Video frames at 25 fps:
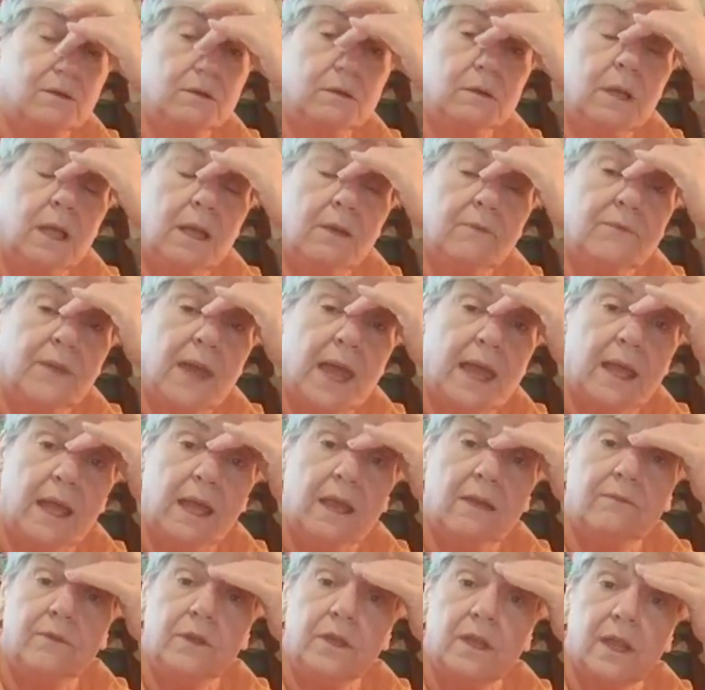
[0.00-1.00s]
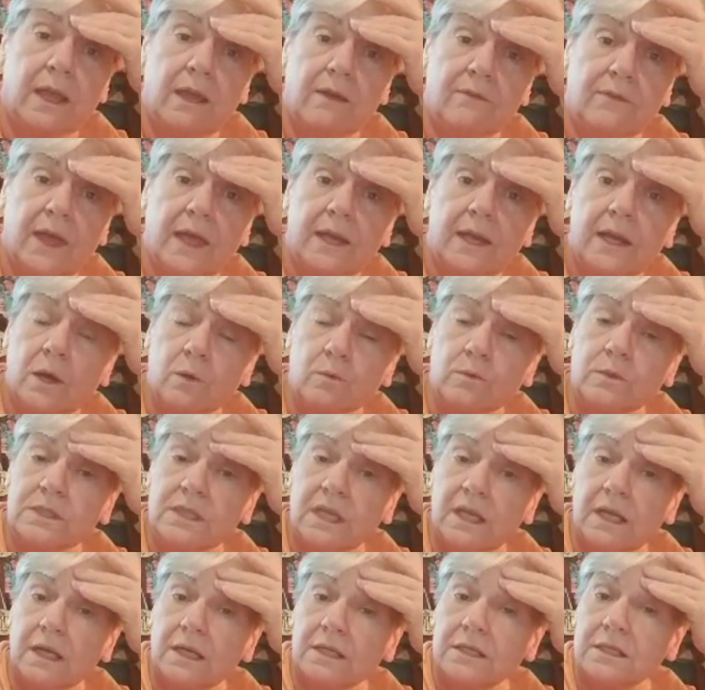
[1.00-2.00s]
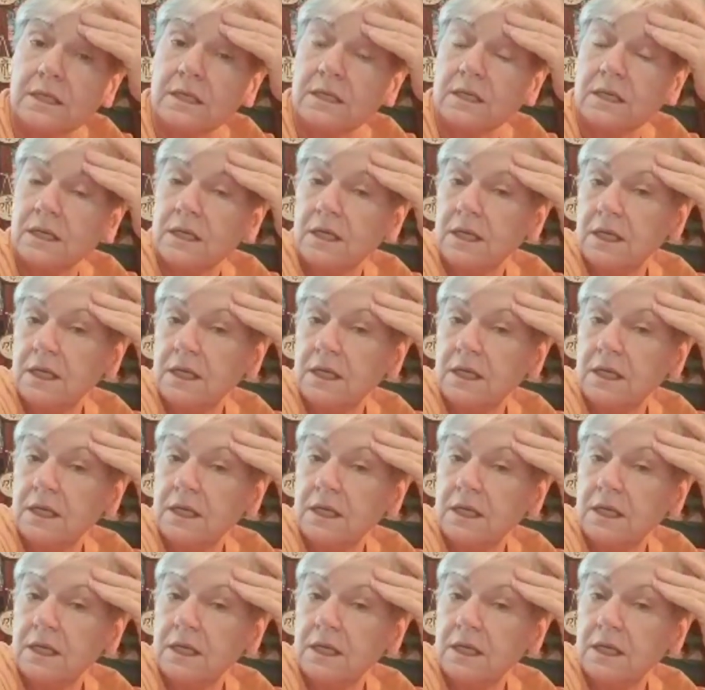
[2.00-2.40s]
if they don't see it.